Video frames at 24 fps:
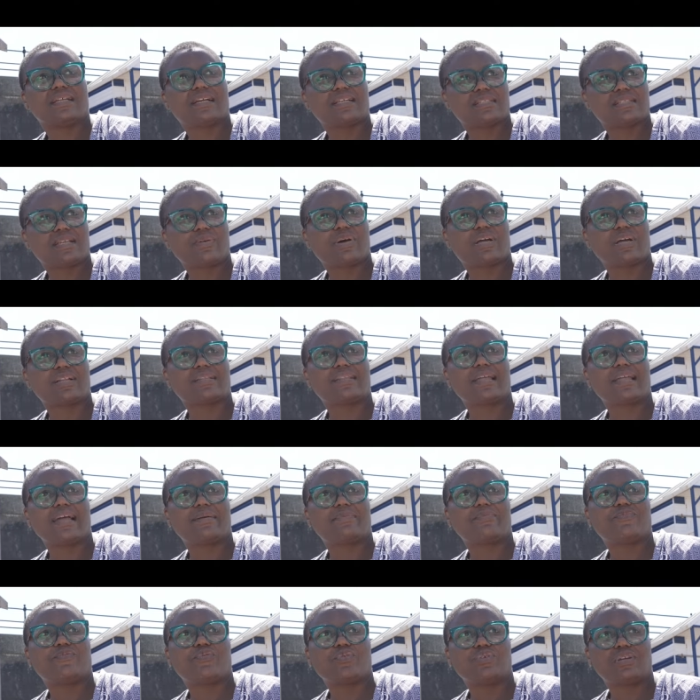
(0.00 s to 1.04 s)
That's our
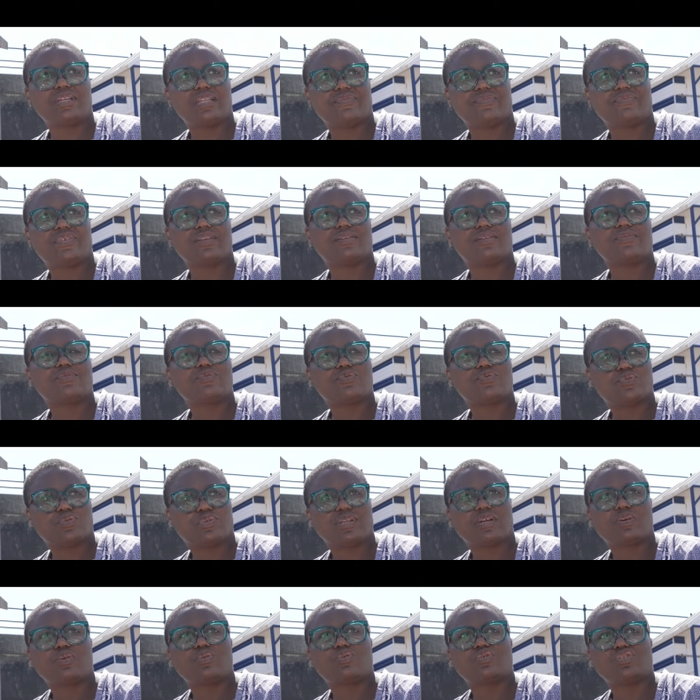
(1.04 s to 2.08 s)
time for leaving
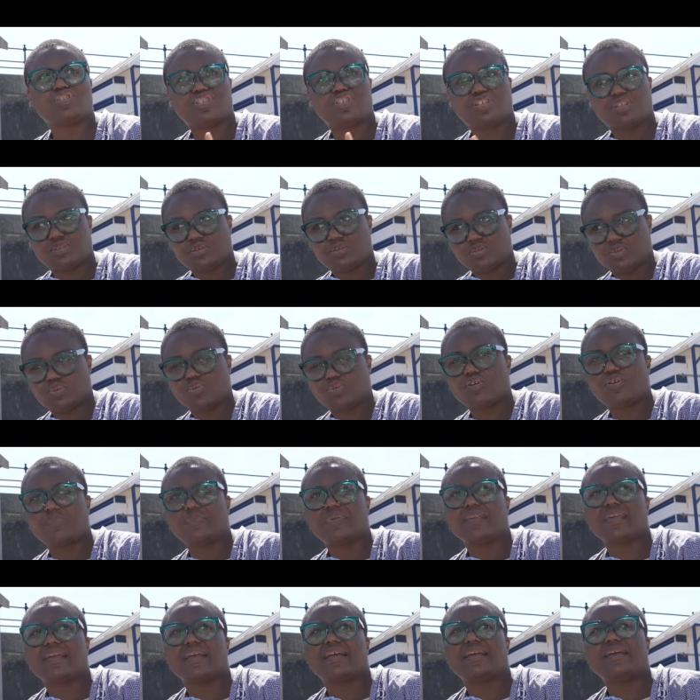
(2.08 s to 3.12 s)
to the coach to
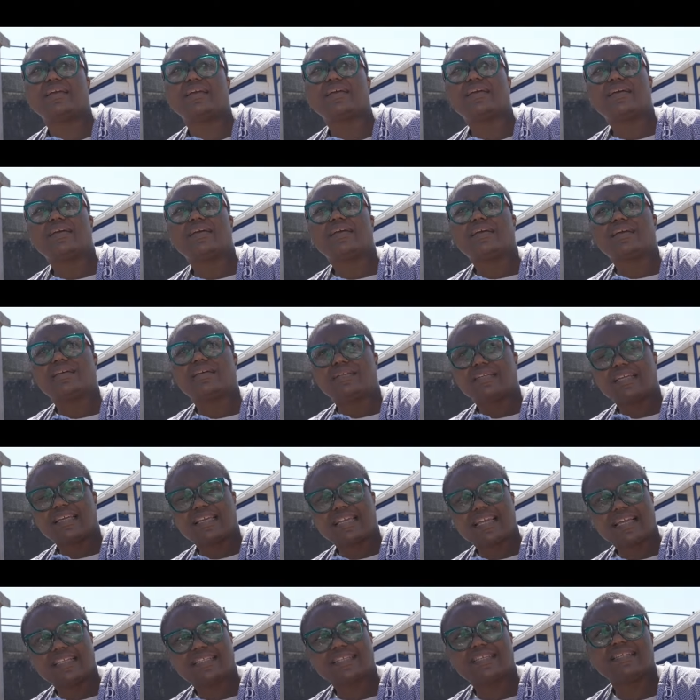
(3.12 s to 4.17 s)
come here.
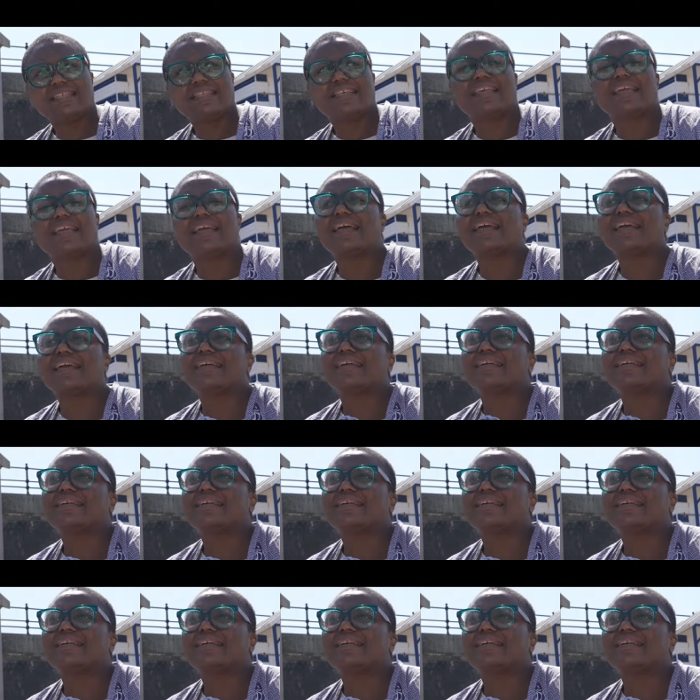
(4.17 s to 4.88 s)
Then getting here,